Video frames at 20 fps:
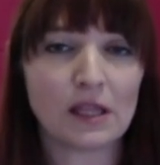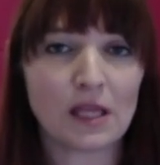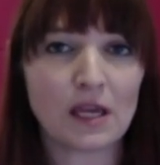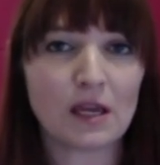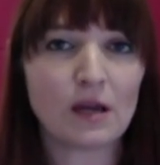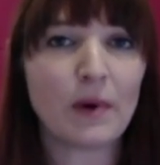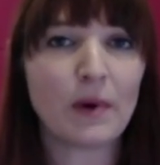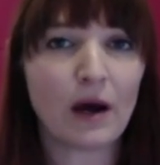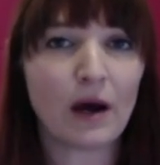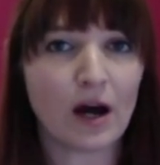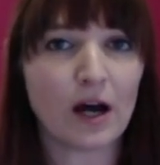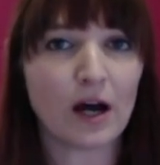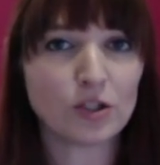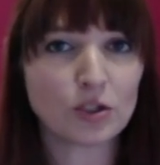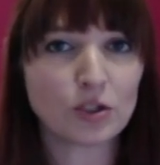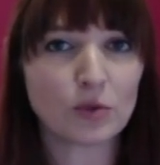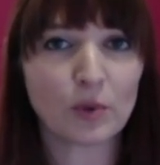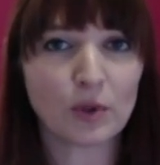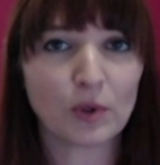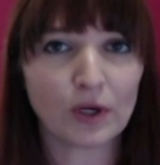think about
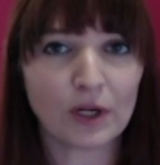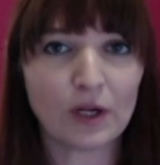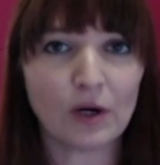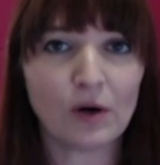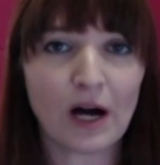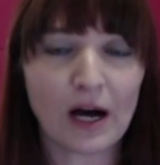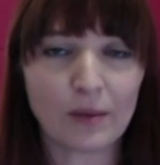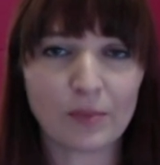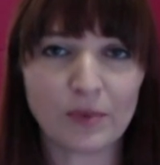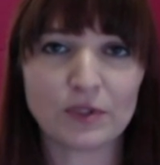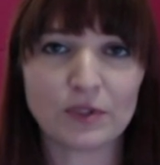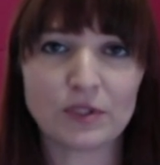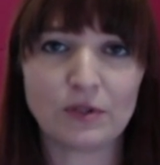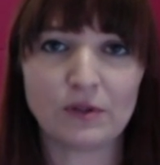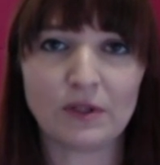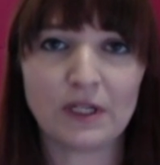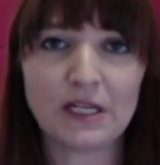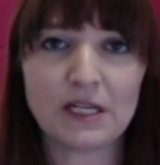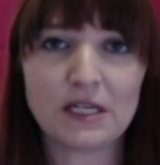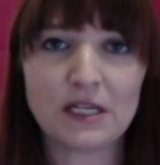entrepreneurial
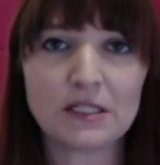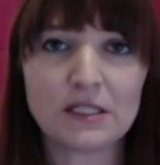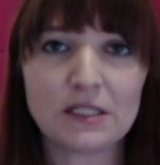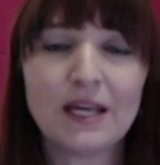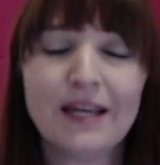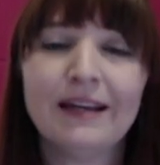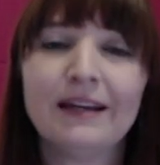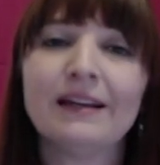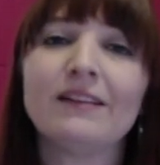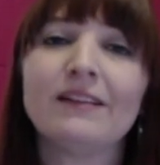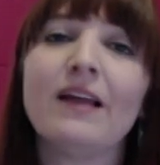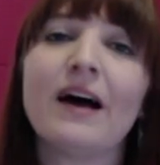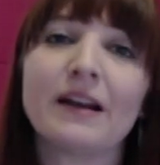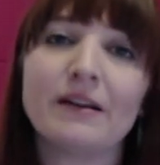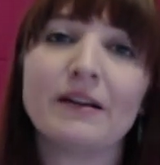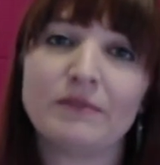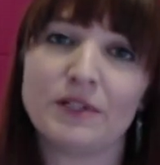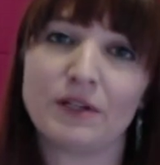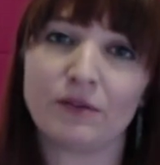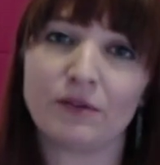opportunities in a
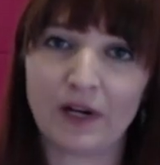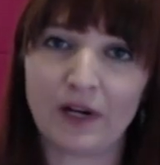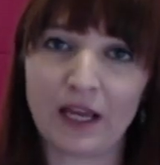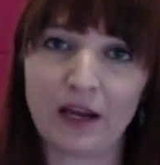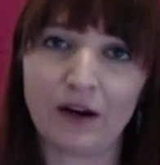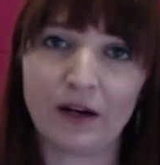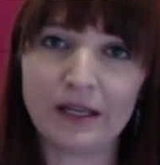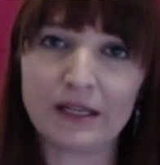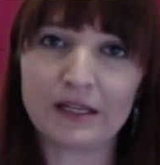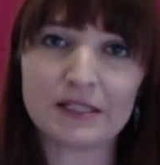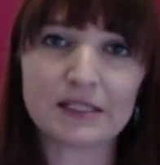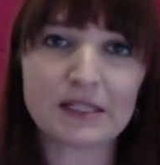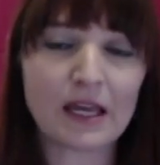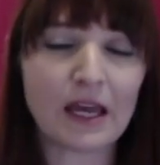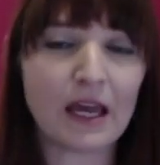lot of different areas.